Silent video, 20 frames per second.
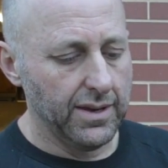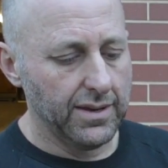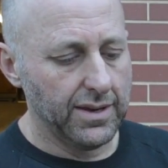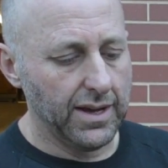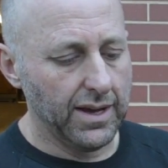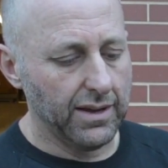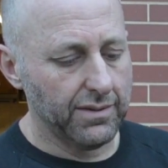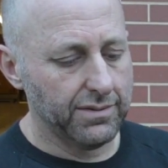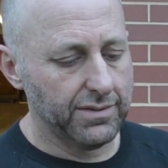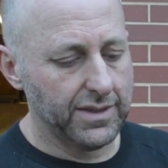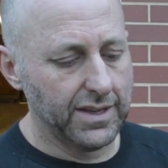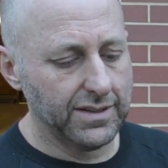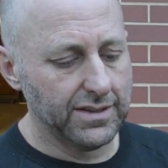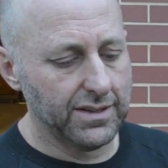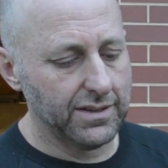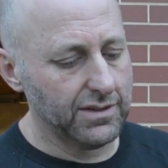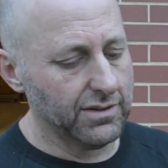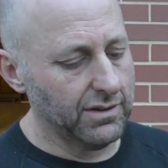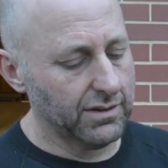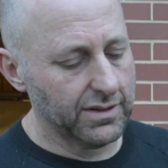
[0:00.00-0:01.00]
Now, this
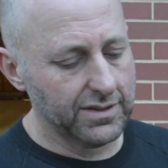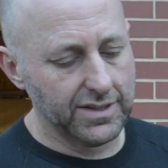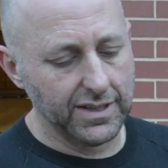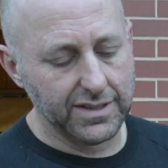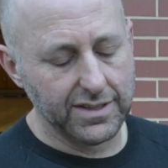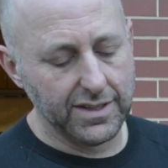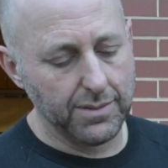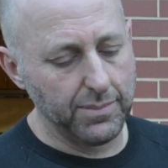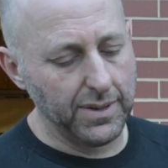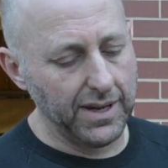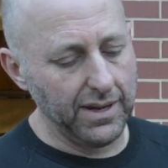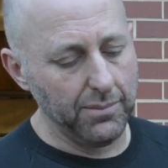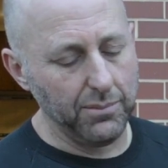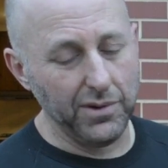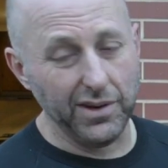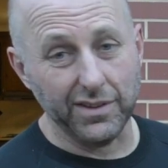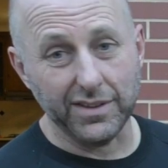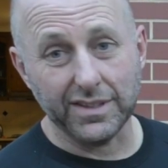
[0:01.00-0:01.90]
is not a 60-pound bow.